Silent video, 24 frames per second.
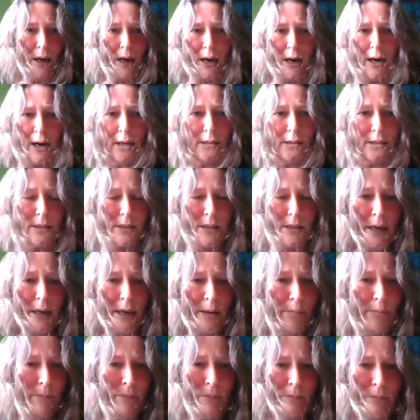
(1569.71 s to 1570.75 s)
and
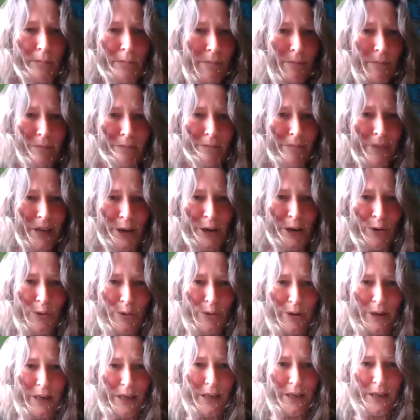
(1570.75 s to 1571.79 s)
um, you
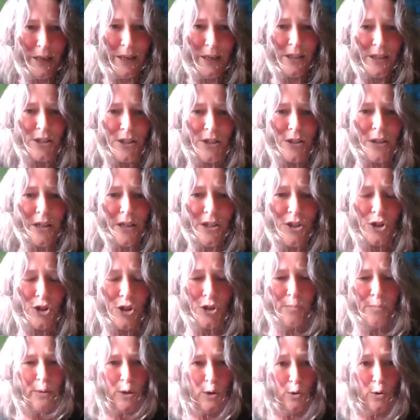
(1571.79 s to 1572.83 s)
know, it, it's it's
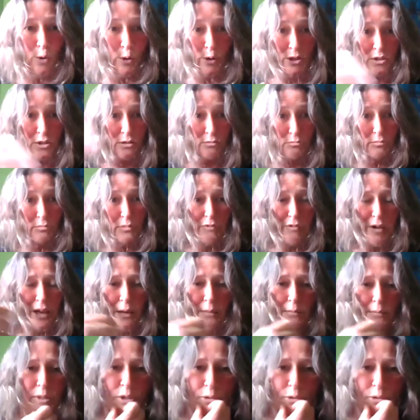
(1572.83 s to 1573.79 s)
just beyond the realm.